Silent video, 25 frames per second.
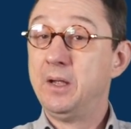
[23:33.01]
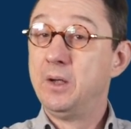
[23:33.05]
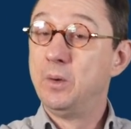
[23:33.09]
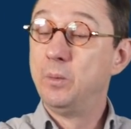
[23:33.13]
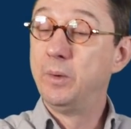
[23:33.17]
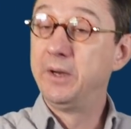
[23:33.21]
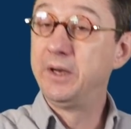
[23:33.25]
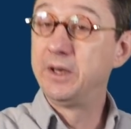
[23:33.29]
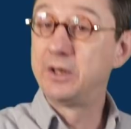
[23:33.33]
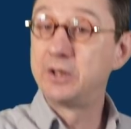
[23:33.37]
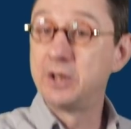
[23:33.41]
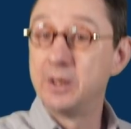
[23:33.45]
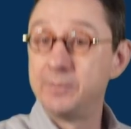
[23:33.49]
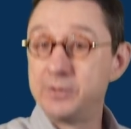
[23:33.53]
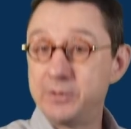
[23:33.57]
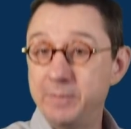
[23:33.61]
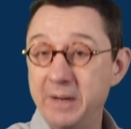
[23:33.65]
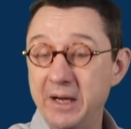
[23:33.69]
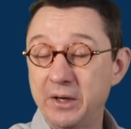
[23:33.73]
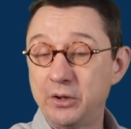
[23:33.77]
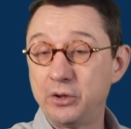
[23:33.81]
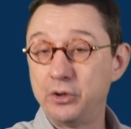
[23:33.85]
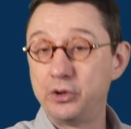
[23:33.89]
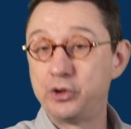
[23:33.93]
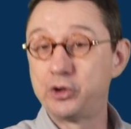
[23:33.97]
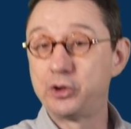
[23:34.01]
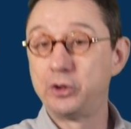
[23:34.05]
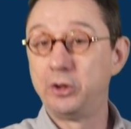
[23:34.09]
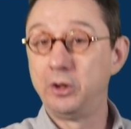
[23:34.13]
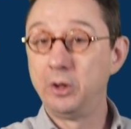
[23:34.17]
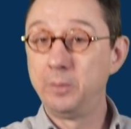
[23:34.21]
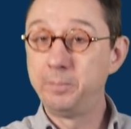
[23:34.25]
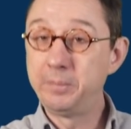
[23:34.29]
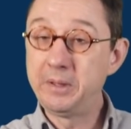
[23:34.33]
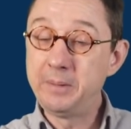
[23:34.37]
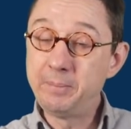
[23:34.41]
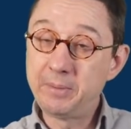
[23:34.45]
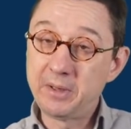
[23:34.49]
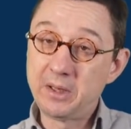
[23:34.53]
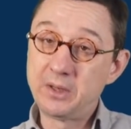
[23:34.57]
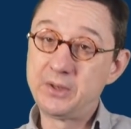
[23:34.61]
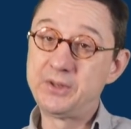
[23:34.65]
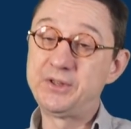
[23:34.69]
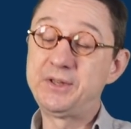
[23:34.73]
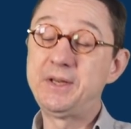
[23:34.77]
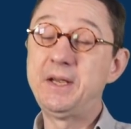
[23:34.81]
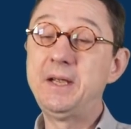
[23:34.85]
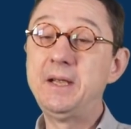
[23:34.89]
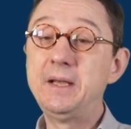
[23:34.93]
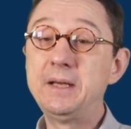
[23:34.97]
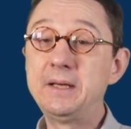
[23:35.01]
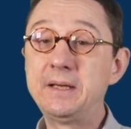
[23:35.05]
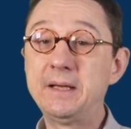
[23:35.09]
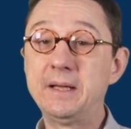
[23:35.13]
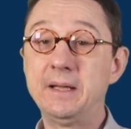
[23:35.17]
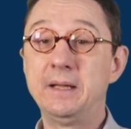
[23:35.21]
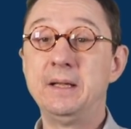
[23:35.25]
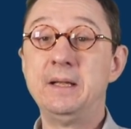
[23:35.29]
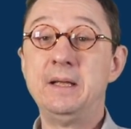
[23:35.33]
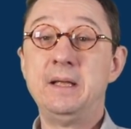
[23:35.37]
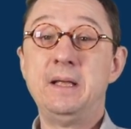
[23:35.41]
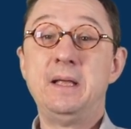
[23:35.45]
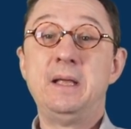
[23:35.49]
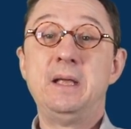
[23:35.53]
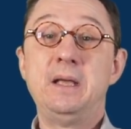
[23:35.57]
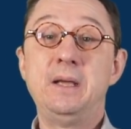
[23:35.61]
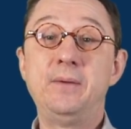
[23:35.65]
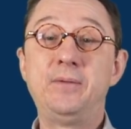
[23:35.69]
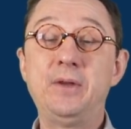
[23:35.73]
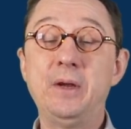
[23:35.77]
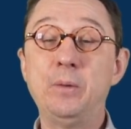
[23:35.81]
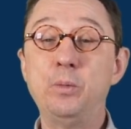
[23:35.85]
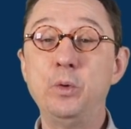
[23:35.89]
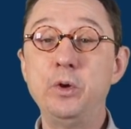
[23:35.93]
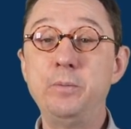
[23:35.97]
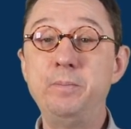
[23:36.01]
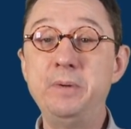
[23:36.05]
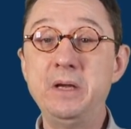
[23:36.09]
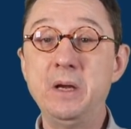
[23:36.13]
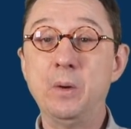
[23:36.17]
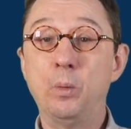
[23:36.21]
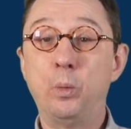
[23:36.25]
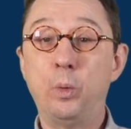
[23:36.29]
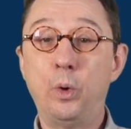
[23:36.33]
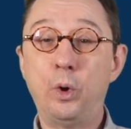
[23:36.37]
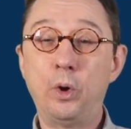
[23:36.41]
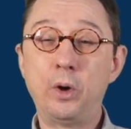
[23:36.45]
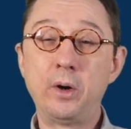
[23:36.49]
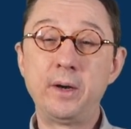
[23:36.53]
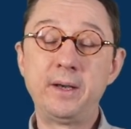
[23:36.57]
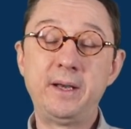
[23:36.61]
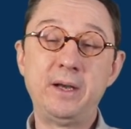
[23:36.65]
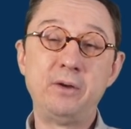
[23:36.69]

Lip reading: When it comes about control, people are saying that if there would be a war,